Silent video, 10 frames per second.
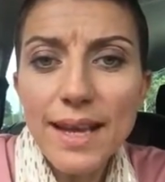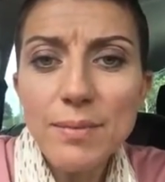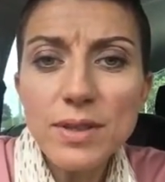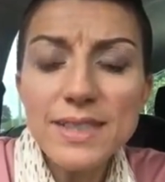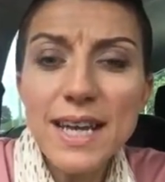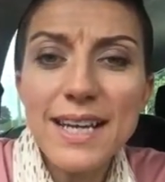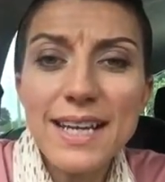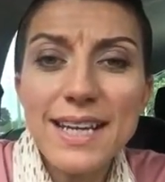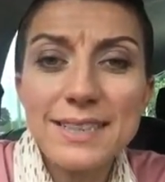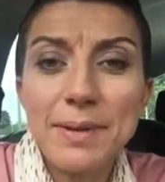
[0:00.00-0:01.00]
And I'm not telling
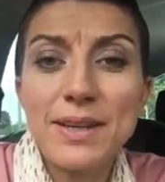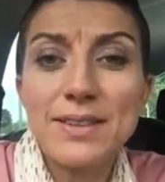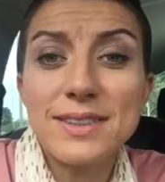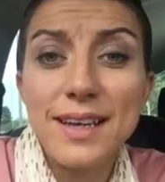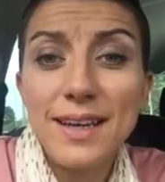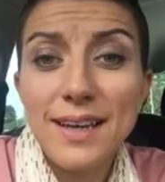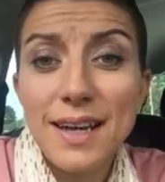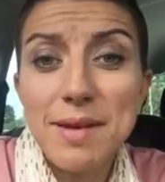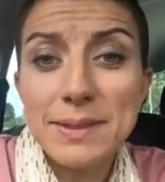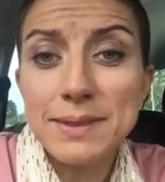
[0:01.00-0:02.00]
you this because
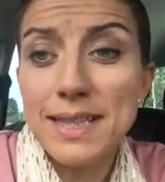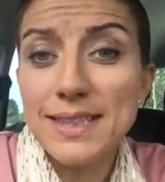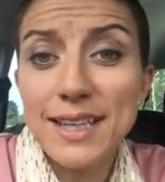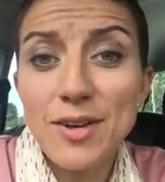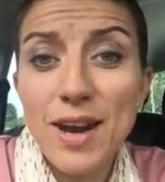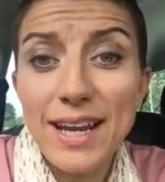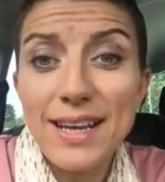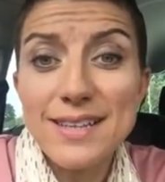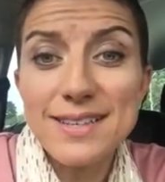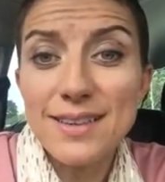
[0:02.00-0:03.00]
it makes me sound dead
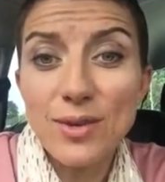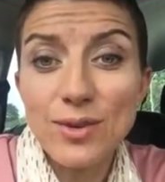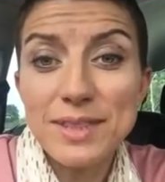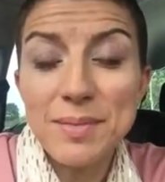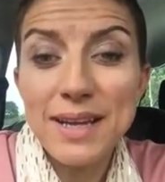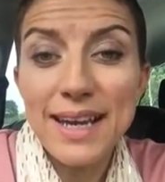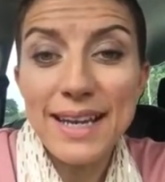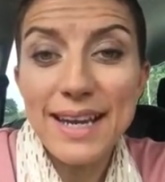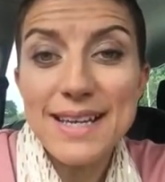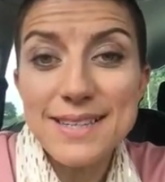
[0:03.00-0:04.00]
great, because
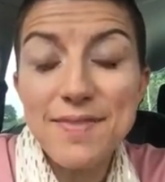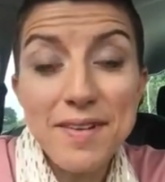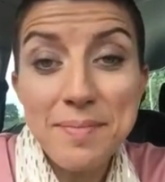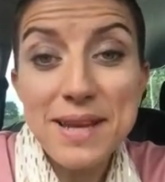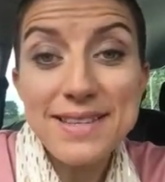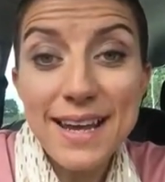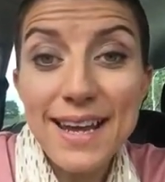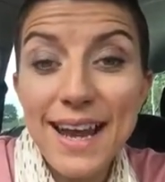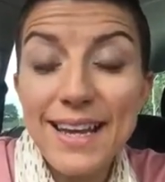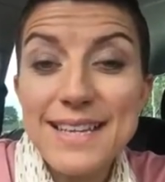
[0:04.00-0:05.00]
ultimately it's very
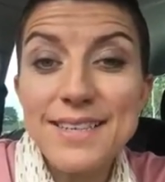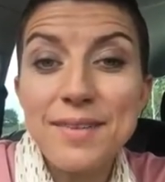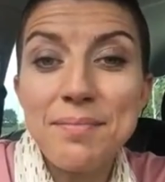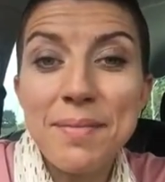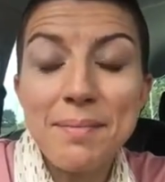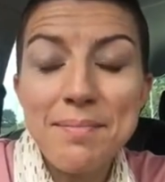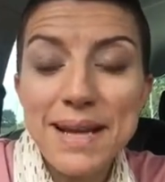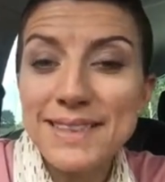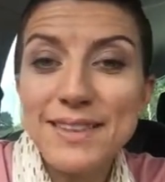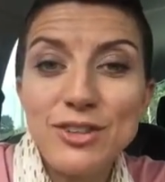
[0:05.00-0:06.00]
busy and it's a
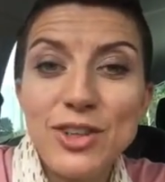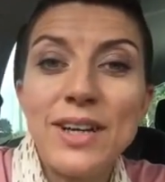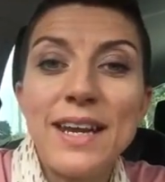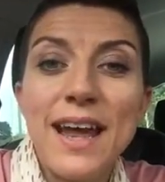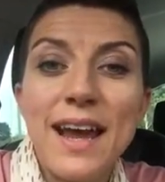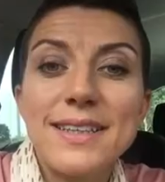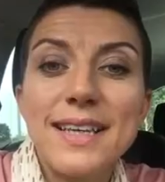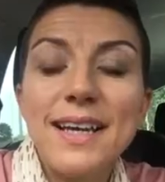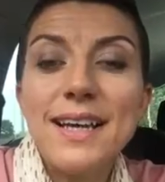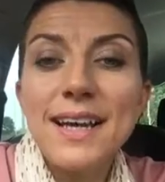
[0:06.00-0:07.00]
massive juggling
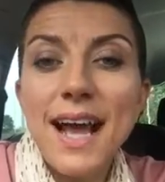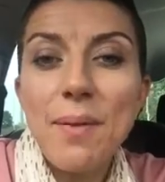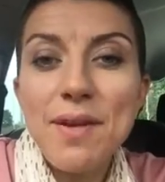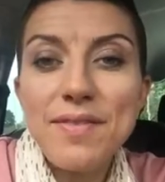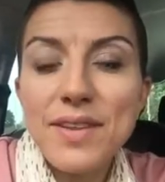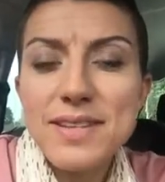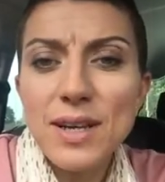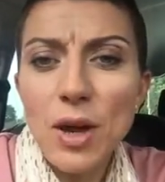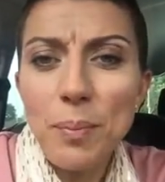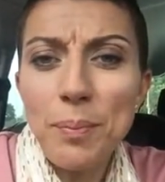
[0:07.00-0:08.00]
act. However, there's
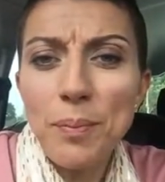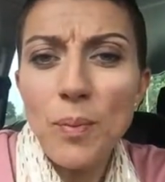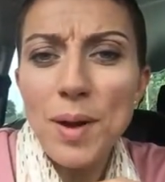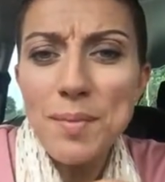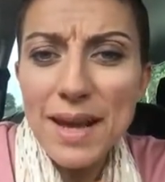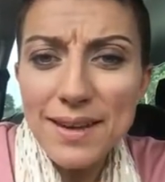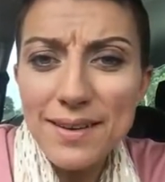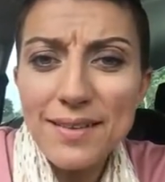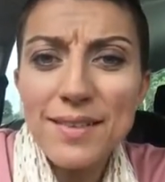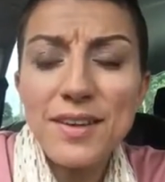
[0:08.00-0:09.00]
a lot of
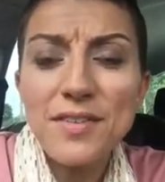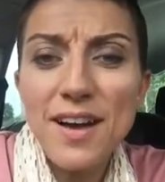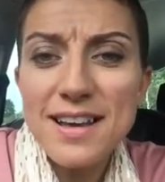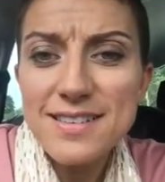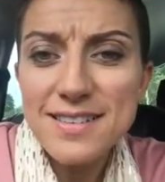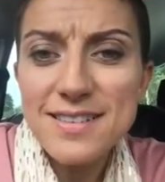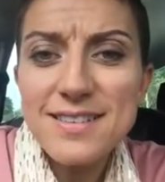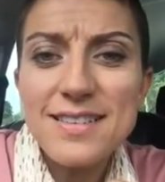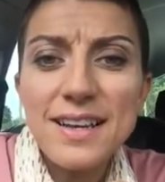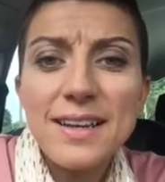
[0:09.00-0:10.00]
women,
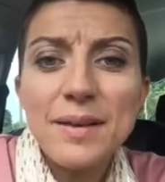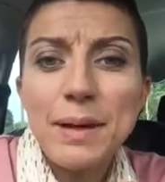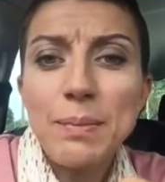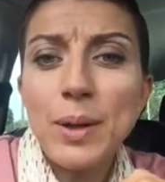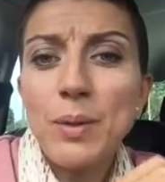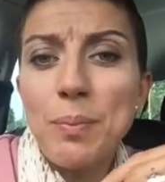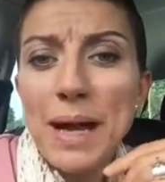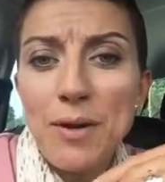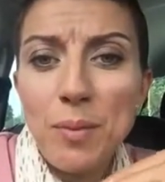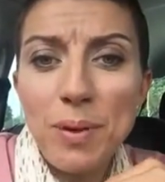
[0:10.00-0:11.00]
advisors, people who are
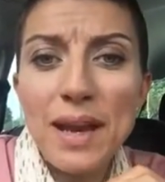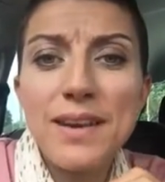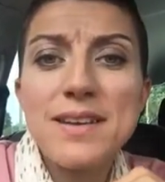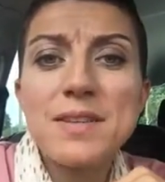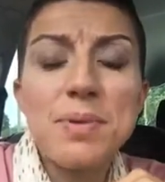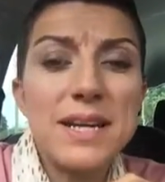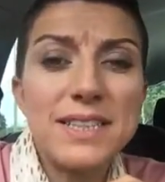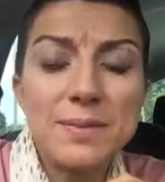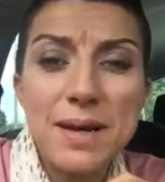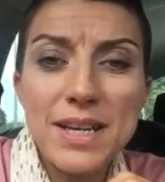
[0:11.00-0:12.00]
power planners,
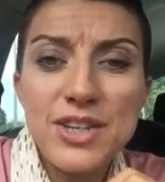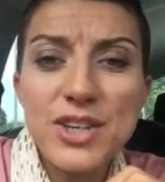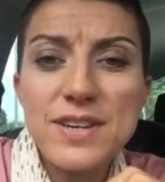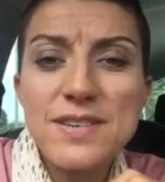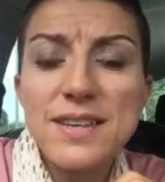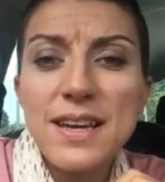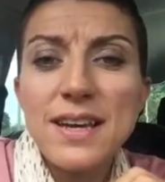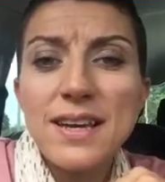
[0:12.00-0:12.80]
practice managers,